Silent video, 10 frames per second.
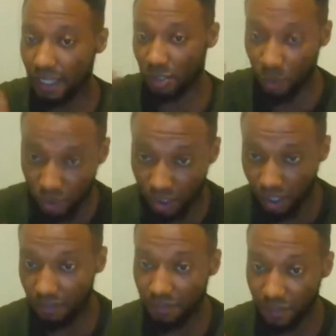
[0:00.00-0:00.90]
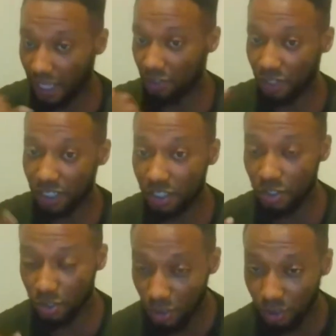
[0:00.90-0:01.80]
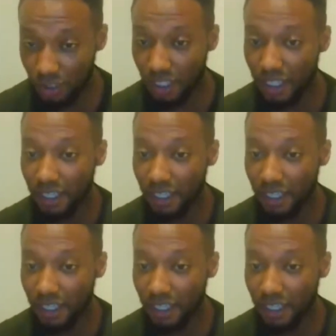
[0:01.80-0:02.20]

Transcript: it's good enough, that trading is good,